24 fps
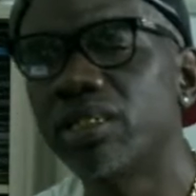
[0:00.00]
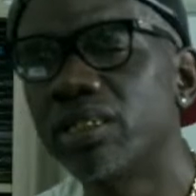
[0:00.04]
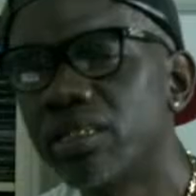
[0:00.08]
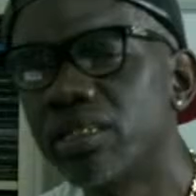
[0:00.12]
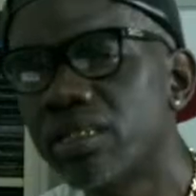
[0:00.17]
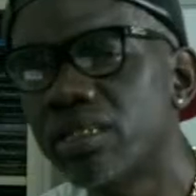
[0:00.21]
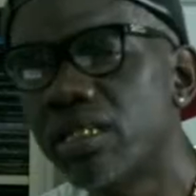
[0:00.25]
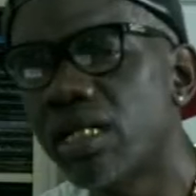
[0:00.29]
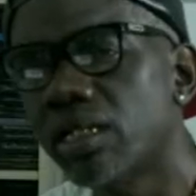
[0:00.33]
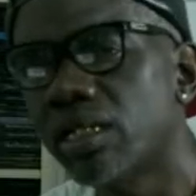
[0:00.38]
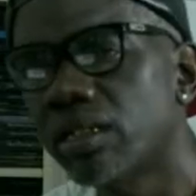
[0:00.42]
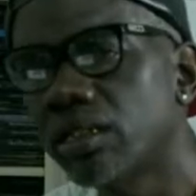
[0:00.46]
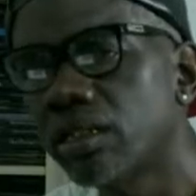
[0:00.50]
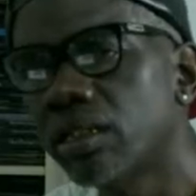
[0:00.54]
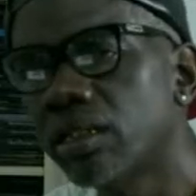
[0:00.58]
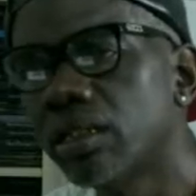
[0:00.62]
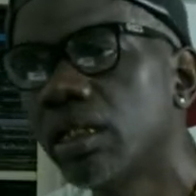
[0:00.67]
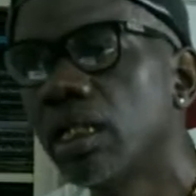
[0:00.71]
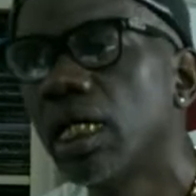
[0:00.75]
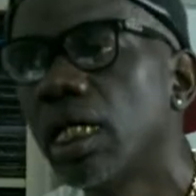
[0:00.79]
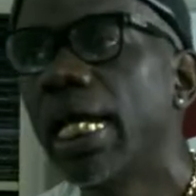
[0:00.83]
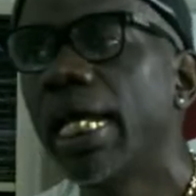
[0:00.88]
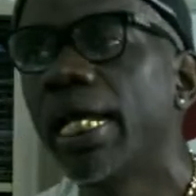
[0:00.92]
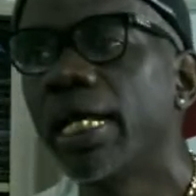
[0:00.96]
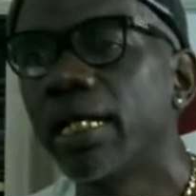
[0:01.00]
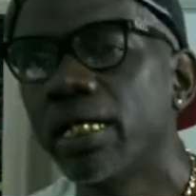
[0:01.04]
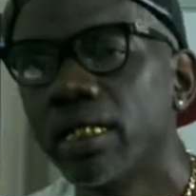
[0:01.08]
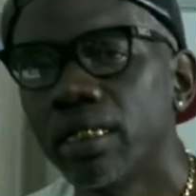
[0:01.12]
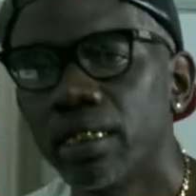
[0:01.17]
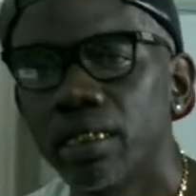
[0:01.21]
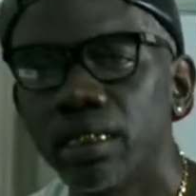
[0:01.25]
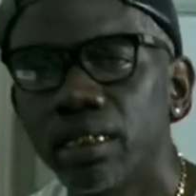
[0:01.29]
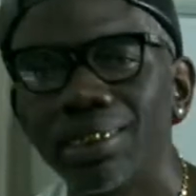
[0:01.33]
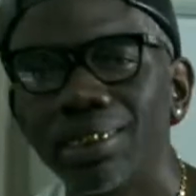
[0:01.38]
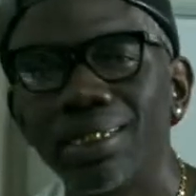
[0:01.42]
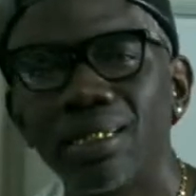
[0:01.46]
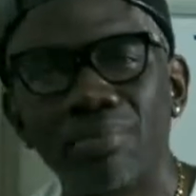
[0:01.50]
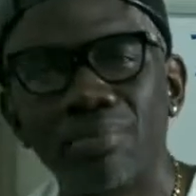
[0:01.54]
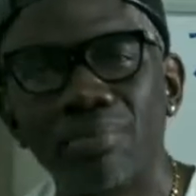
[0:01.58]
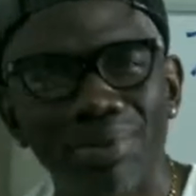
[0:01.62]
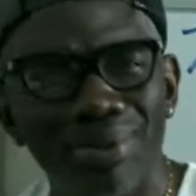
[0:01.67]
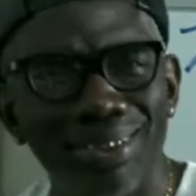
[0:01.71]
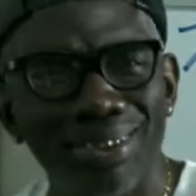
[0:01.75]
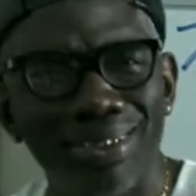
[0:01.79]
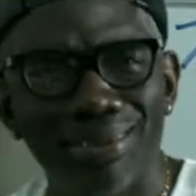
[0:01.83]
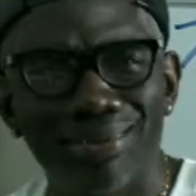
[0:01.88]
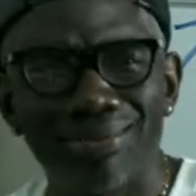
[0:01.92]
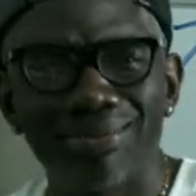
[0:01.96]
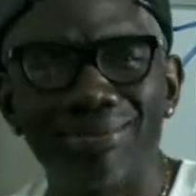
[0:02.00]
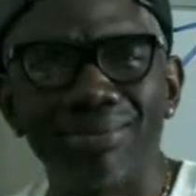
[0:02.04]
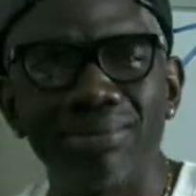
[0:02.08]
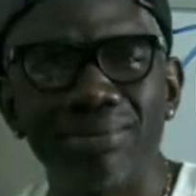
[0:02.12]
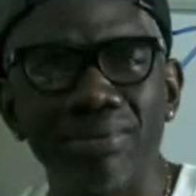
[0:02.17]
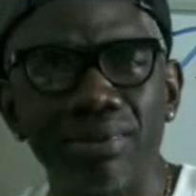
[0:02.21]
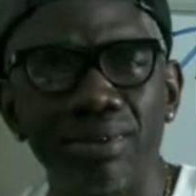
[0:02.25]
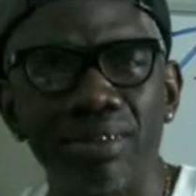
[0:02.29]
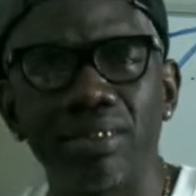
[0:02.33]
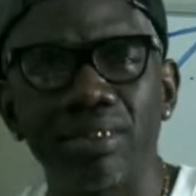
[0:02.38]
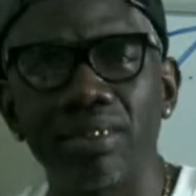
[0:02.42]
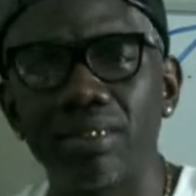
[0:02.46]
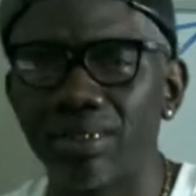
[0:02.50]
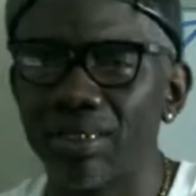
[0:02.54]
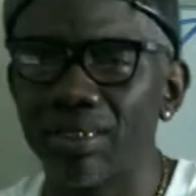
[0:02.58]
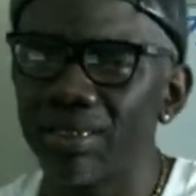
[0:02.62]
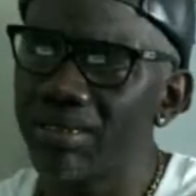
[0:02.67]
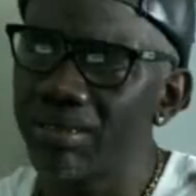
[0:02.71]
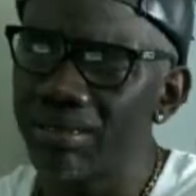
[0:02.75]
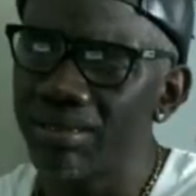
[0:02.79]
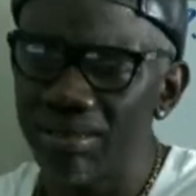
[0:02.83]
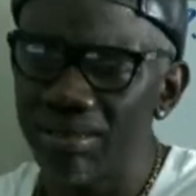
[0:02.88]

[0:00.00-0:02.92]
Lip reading: and such. Yeah, but you just,